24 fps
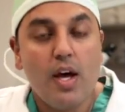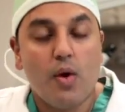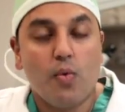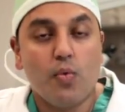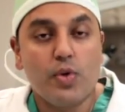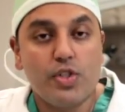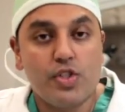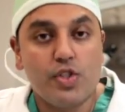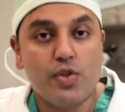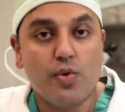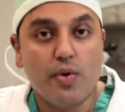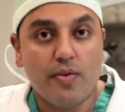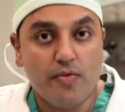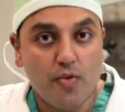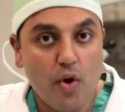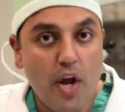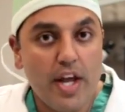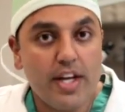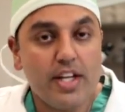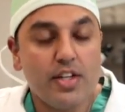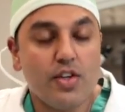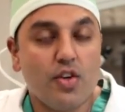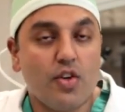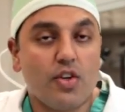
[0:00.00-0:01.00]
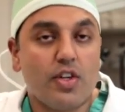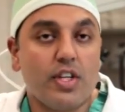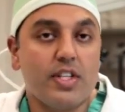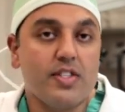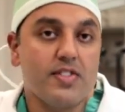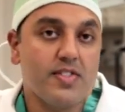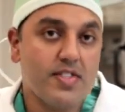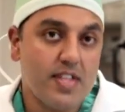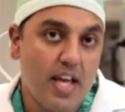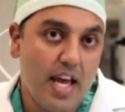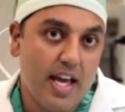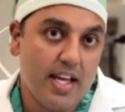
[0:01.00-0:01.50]
which you have read in your
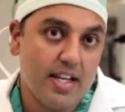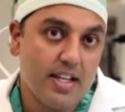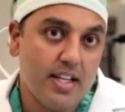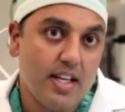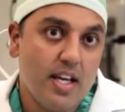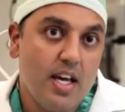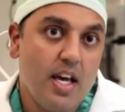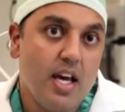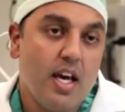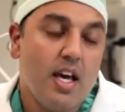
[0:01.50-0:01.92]
consent,